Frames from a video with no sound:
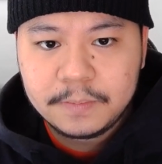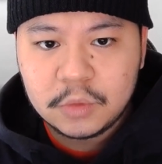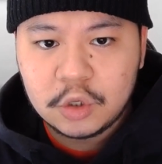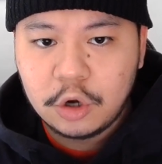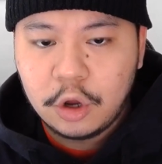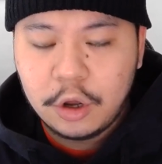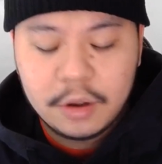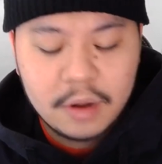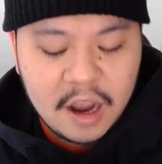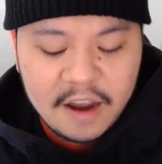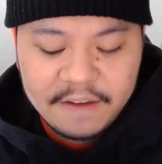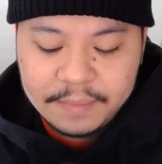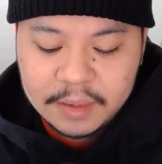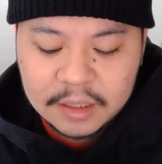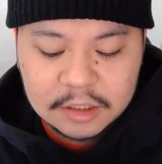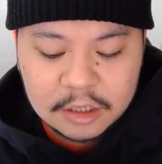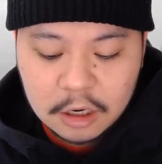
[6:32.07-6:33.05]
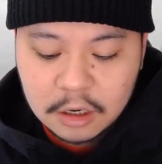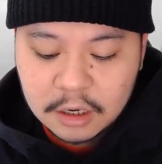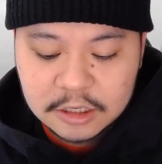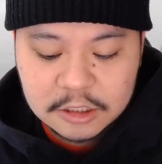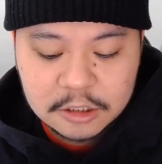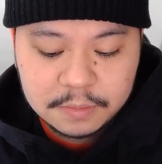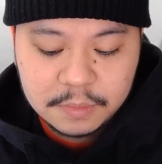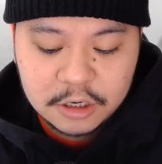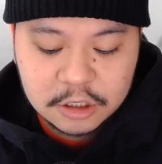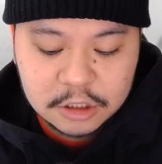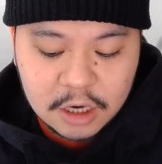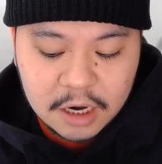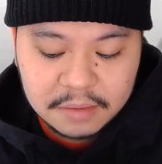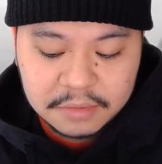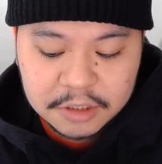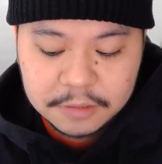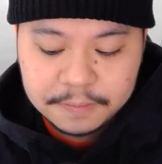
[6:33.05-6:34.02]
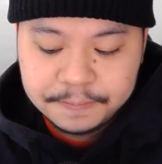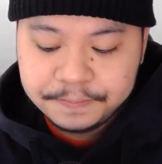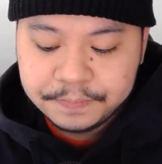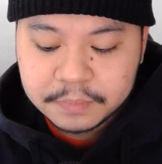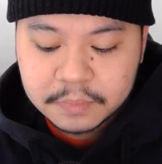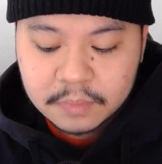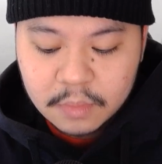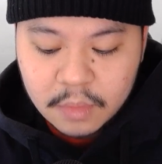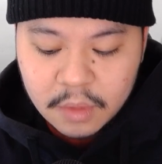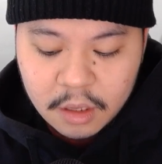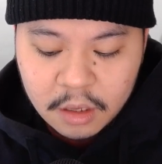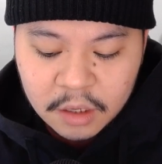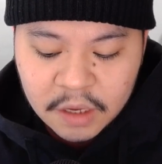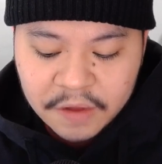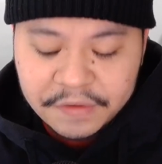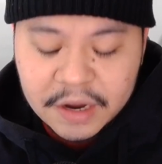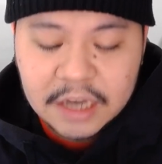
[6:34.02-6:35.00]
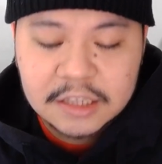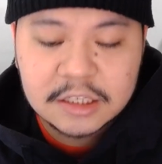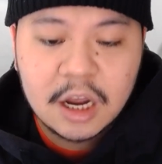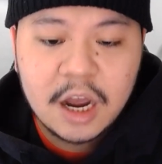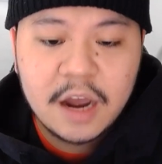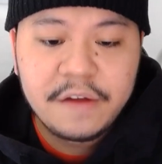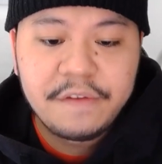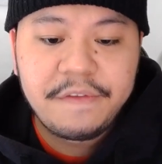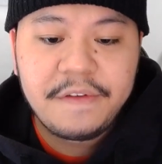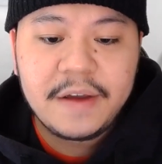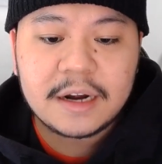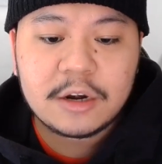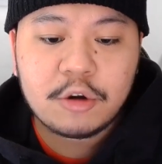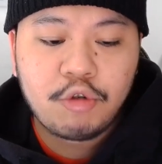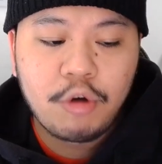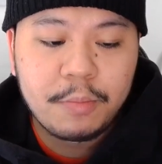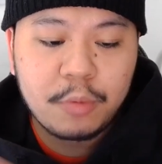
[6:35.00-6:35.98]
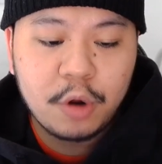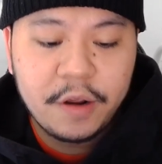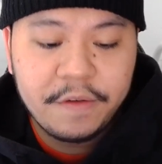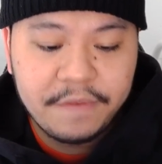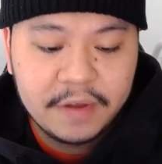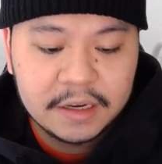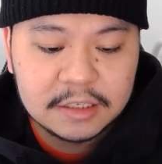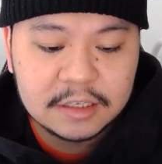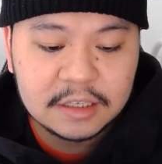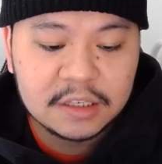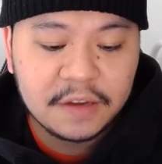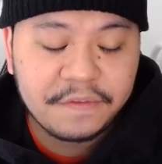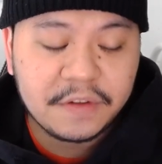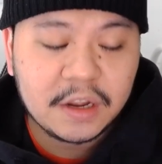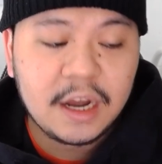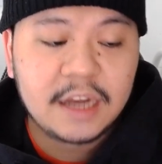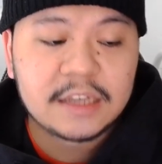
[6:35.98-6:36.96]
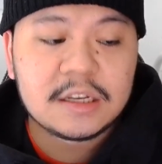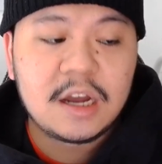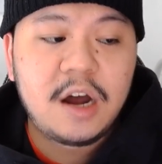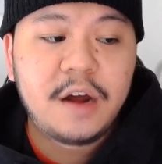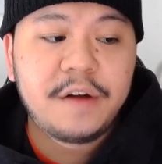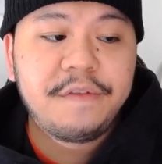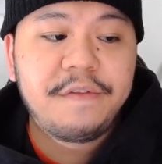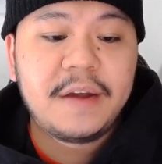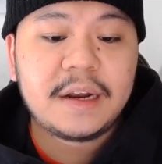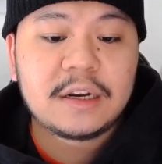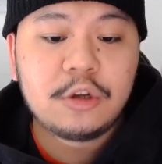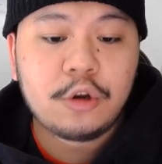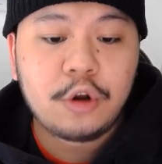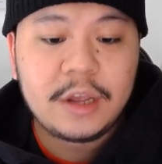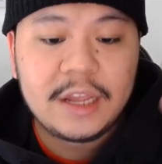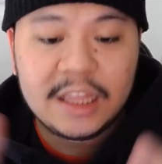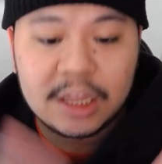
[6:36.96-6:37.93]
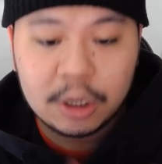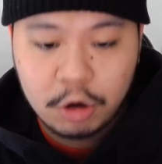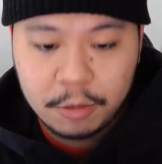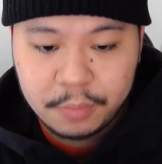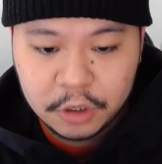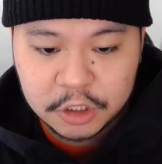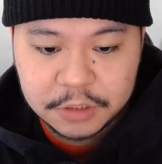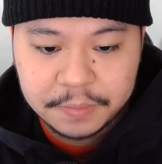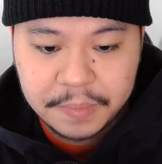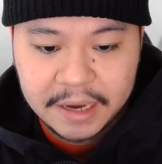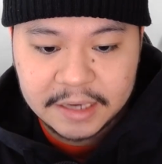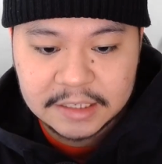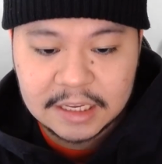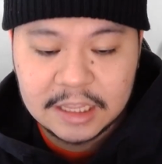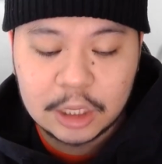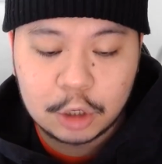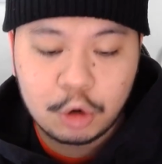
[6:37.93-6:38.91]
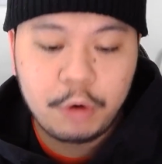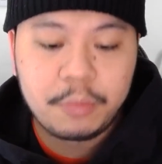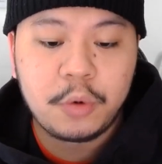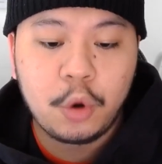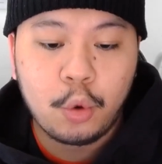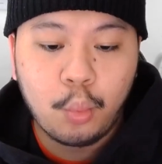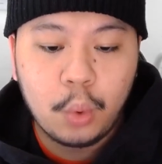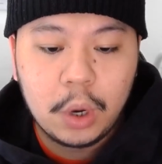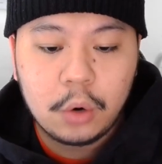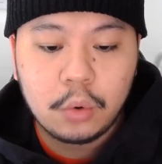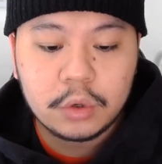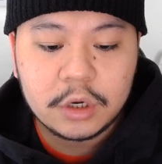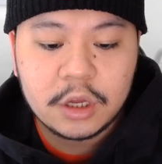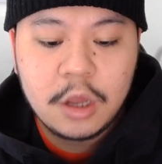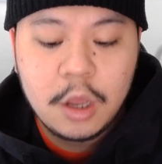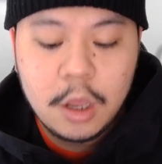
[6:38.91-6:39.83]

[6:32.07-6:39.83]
You know, I've been telling us this many times, if you guys aren't fact crypto investors, if you guys aren't fact, you know, in the crypto space, in the crypto world,